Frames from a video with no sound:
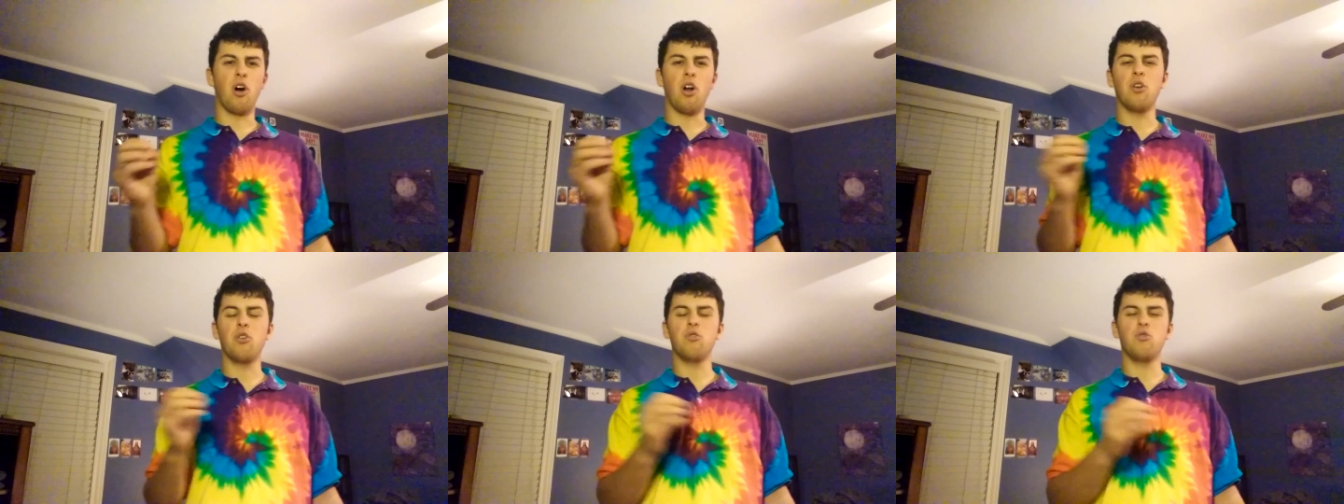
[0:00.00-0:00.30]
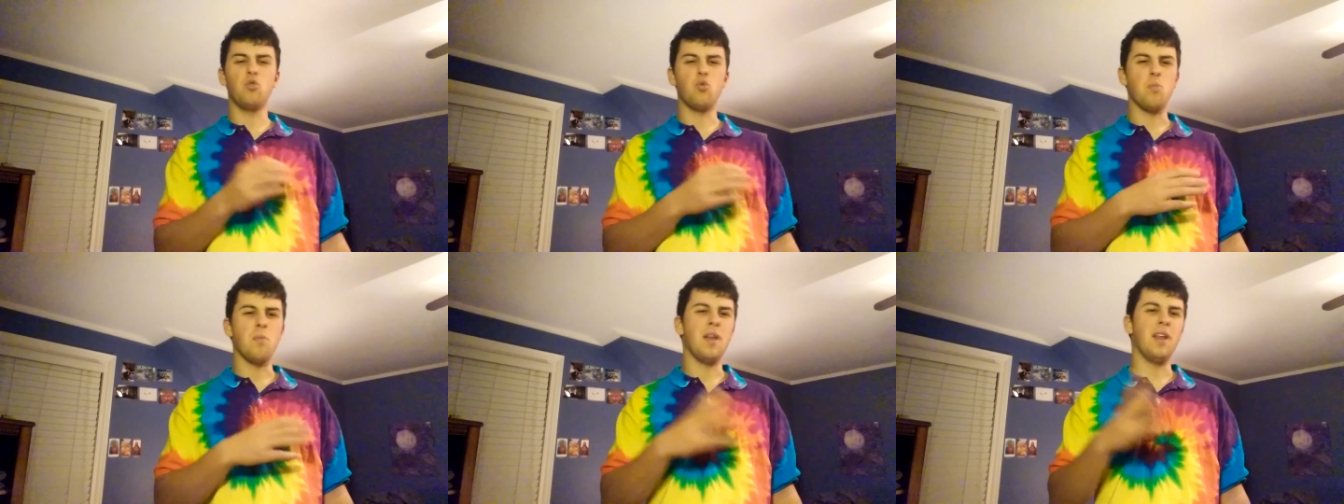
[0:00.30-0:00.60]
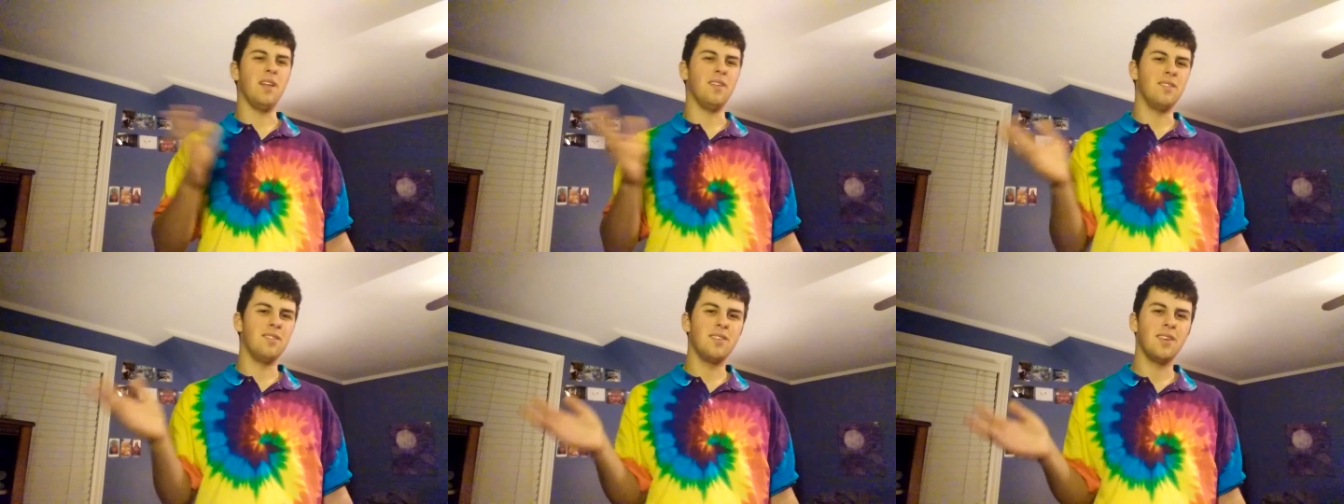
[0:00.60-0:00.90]
under two
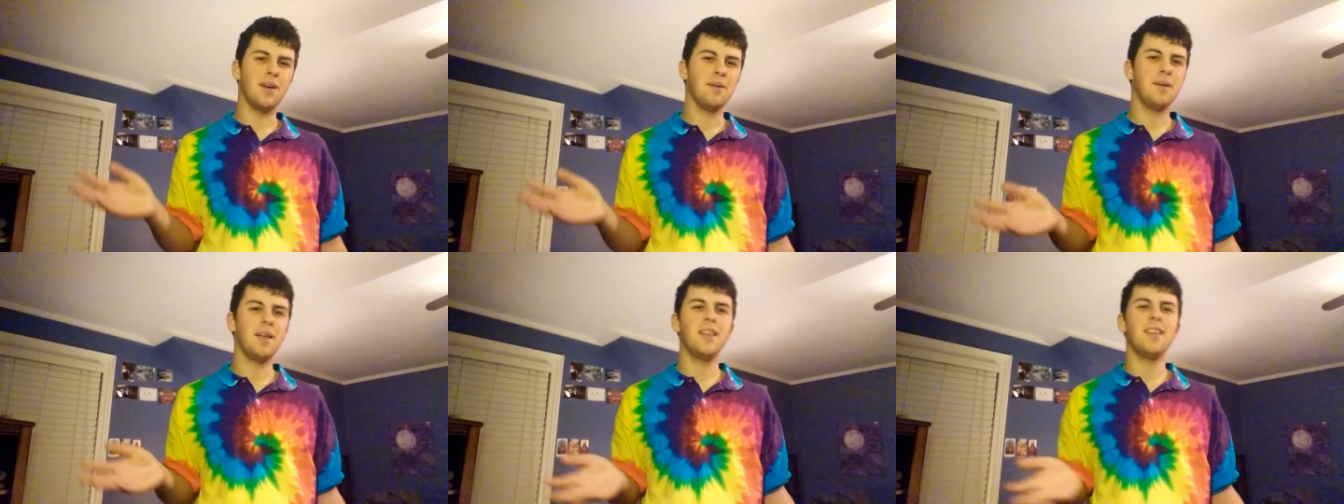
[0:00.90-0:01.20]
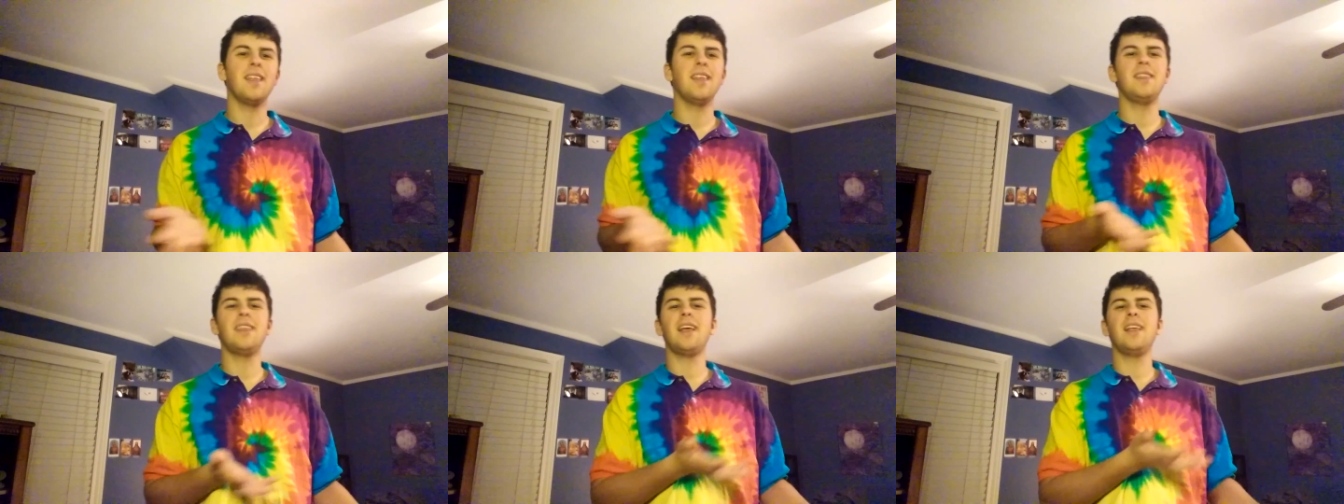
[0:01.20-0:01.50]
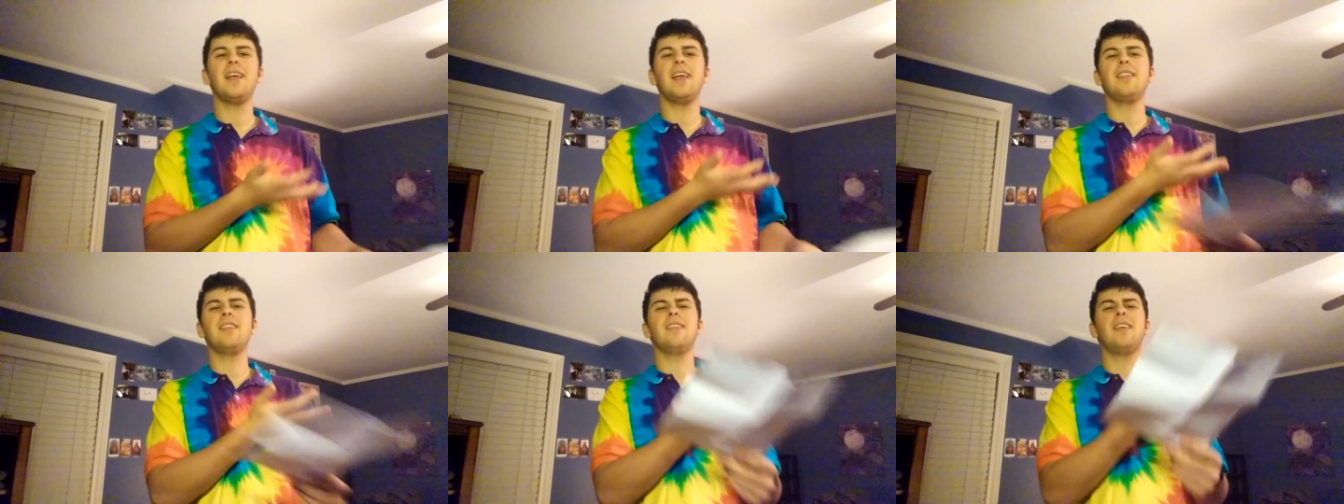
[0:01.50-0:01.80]
minutes. I mean, that, that,
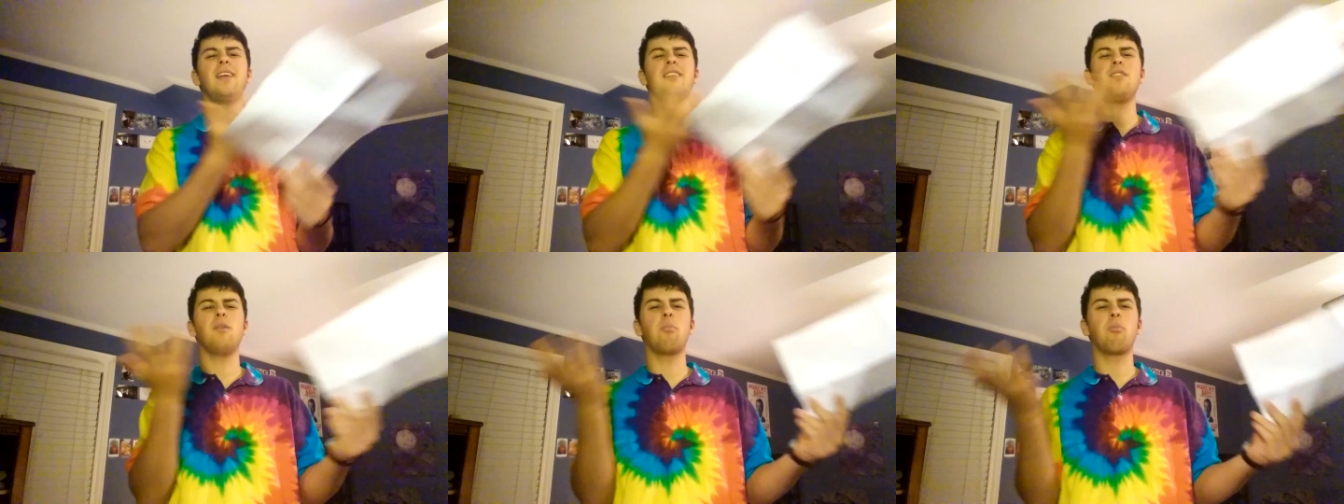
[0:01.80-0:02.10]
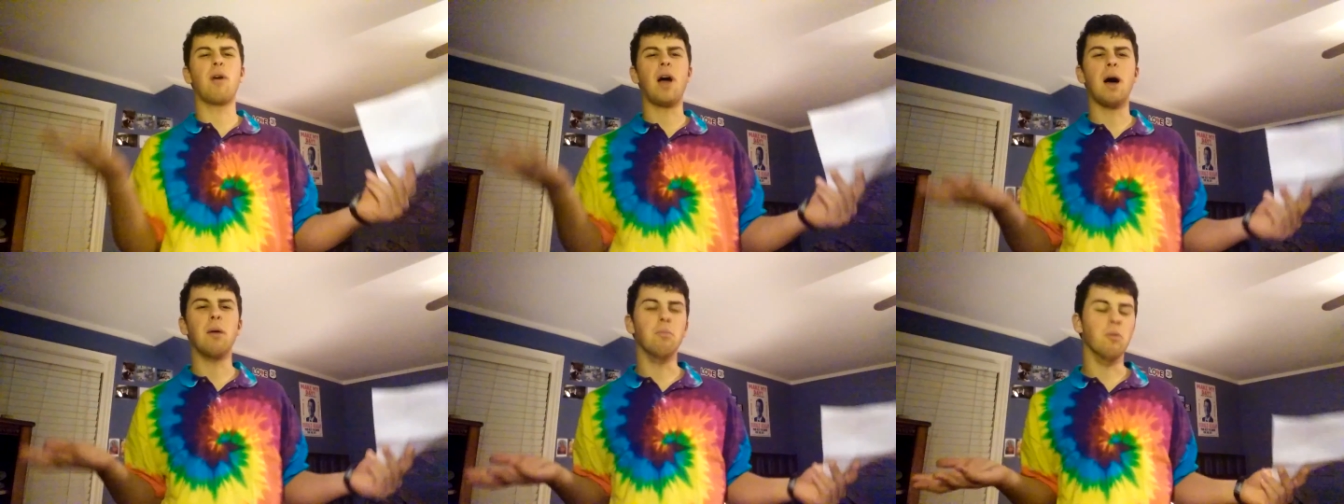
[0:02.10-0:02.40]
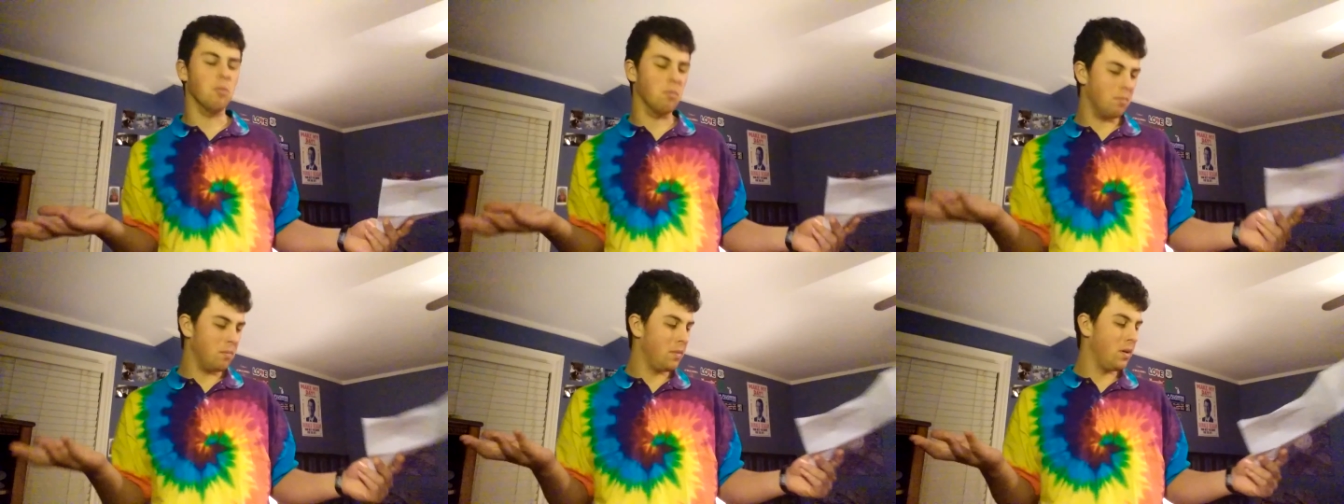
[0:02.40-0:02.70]
that, that's a
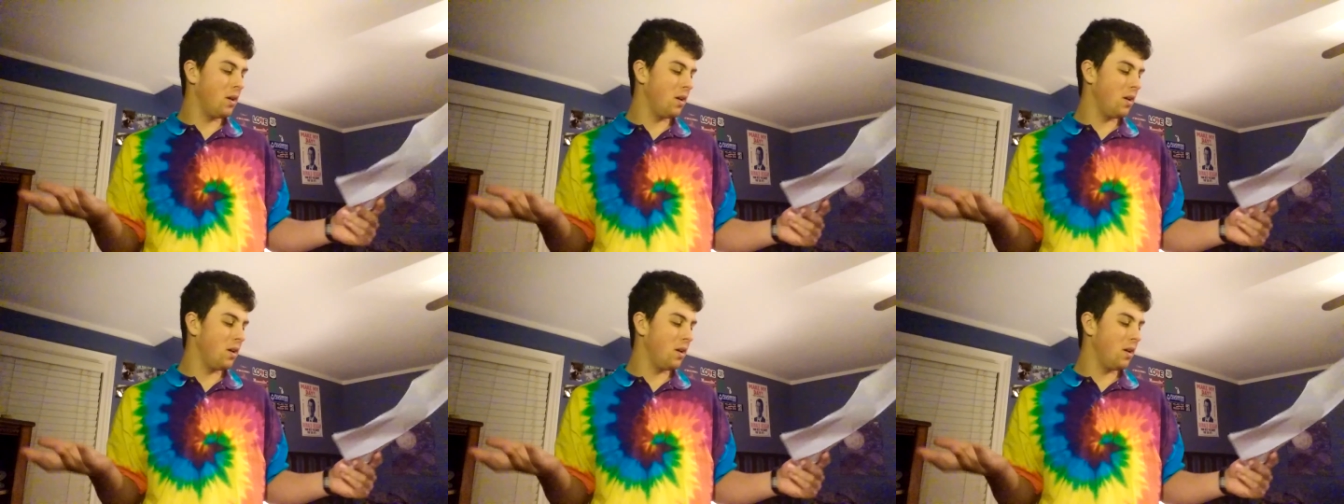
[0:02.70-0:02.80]
problem.